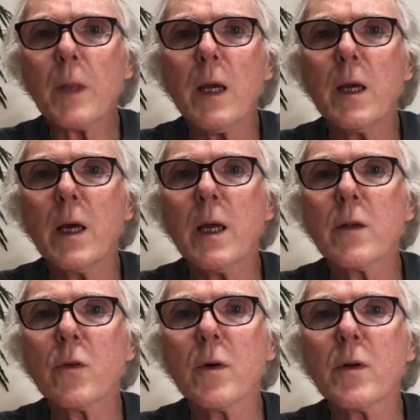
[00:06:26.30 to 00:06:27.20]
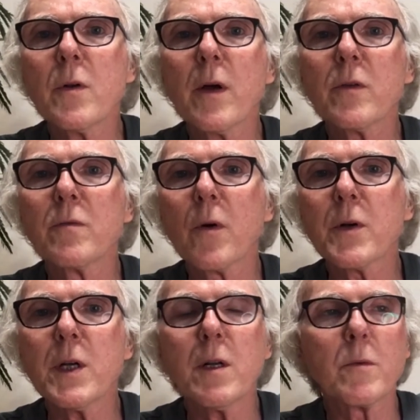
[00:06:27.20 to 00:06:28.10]
And so in
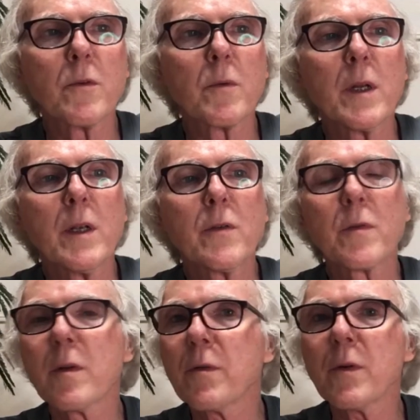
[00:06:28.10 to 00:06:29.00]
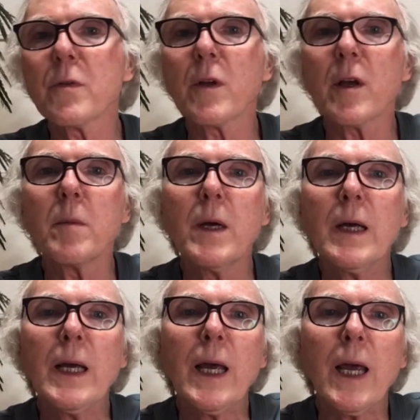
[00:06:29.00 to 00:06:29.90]
2014 it was released for the first time,
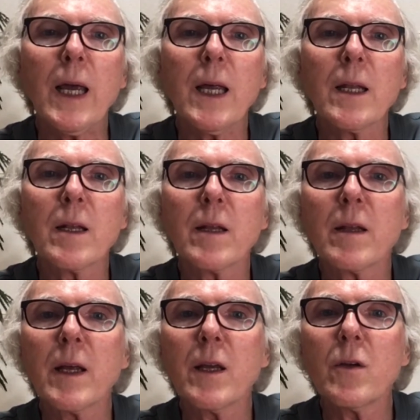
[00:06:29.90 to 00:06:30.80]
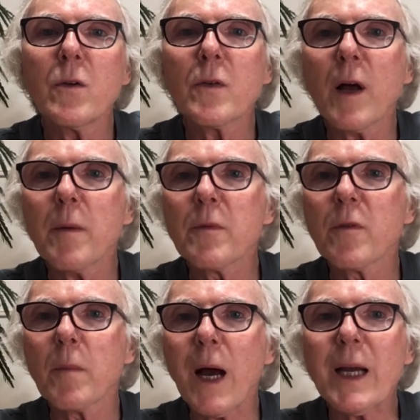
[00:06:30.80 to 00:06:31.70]
and they used hops
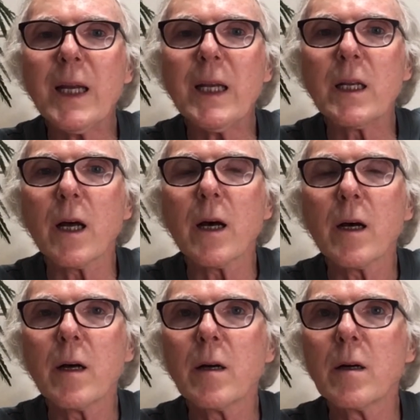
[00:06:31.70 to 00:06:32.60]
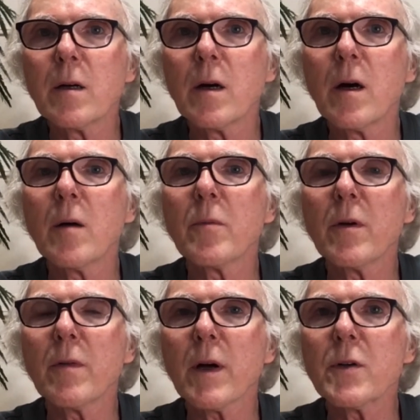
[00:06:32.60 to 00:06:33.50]
from Akita
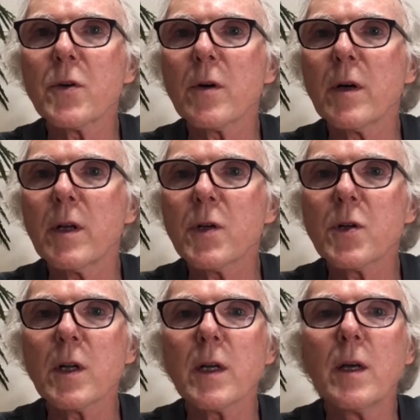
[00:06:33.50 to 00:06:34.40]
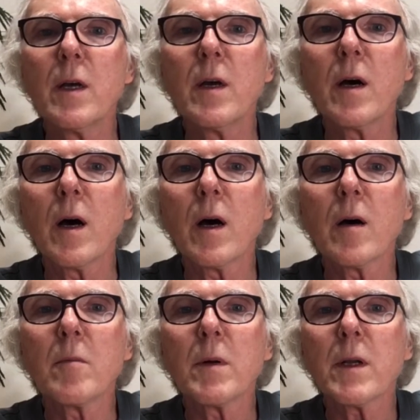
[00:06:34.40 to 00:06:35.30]
prefecture initially,
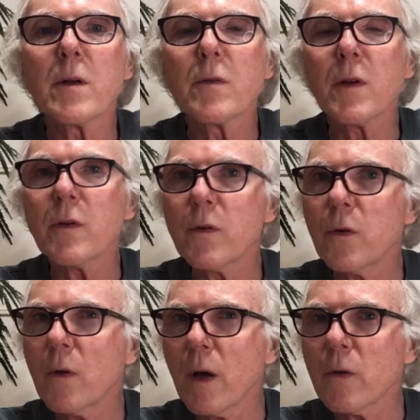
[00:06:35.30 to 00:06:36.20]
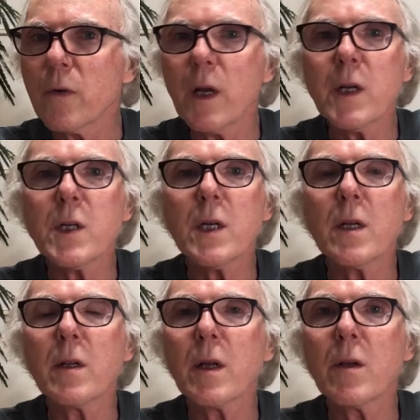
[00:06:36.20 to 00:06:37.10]
but since
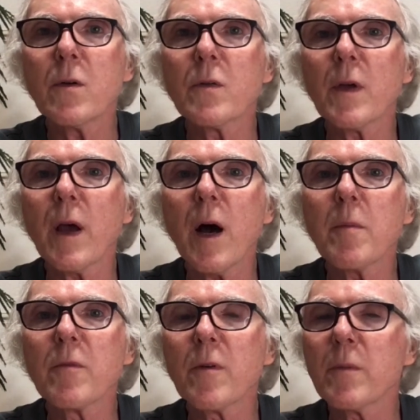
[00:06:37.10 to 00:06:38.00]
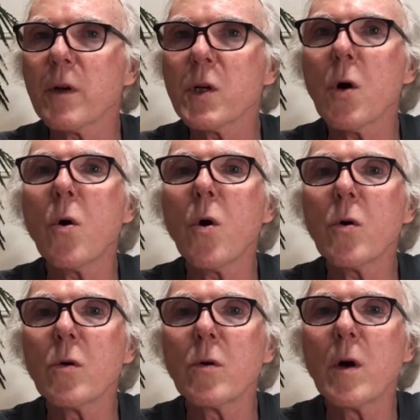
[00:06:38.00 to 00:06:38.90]
2018 they use a hop from the
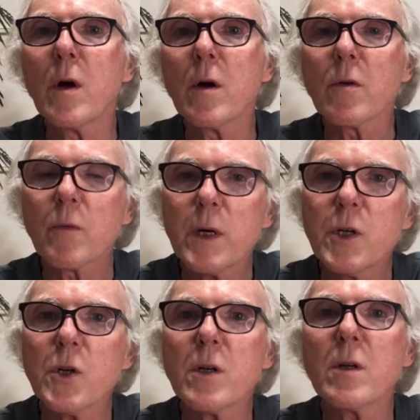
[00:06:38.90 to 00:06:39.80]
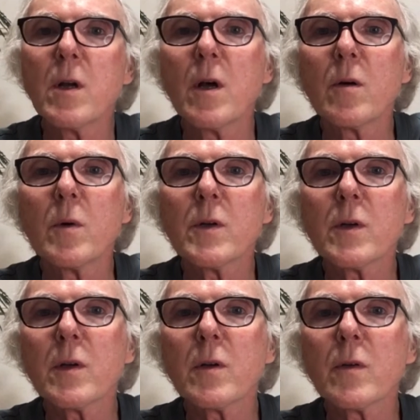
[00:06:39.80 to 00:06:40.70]
Tohoku region, which
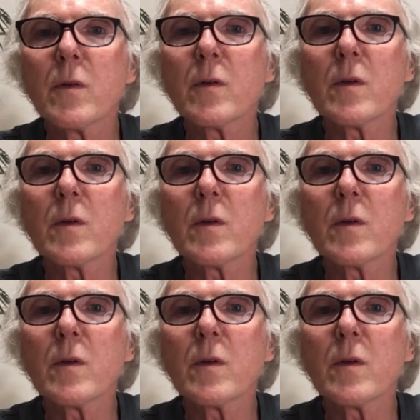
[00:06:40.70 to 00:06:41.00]
is